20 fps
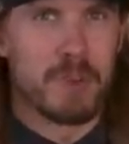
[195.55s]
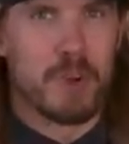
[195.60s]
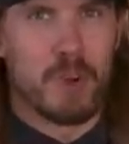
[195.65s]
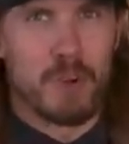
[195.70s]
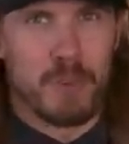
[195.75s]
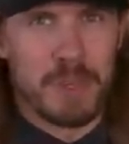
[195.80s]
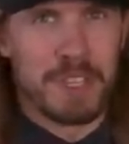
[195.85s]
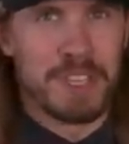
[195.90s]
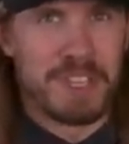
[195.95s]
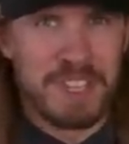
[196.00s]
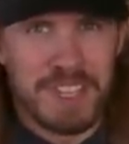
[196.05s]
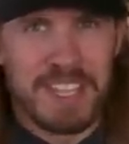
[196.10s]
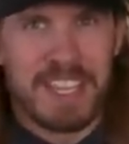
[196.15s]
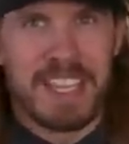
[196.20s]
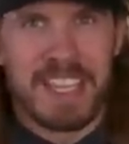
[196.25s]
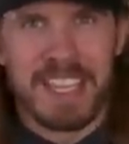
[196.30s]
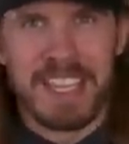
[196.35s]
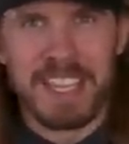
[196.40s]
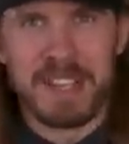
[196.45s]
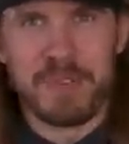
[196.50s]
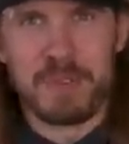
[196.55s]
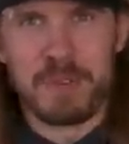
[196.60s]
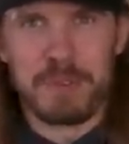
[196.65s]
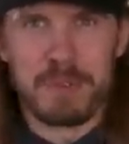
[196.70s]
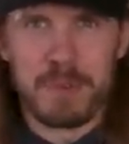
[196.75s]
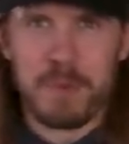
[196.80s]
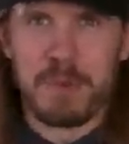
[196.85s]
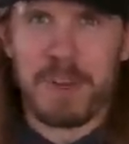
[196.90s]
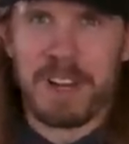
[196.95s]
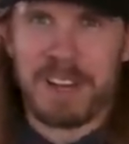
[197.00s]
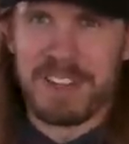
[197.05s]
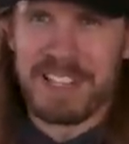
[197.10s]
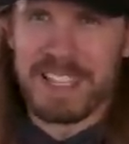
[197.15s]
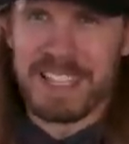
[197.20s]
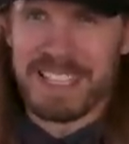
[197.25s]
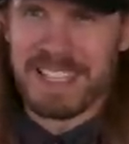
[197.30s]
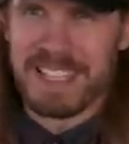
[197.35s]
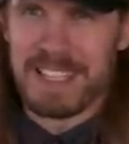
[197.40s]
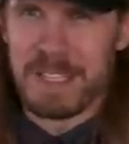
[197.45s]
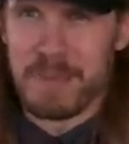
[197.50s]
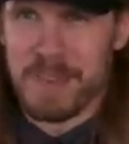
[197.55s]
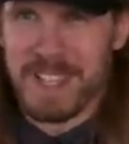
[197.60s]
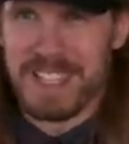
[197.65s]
Normally you'd introduce a record like this to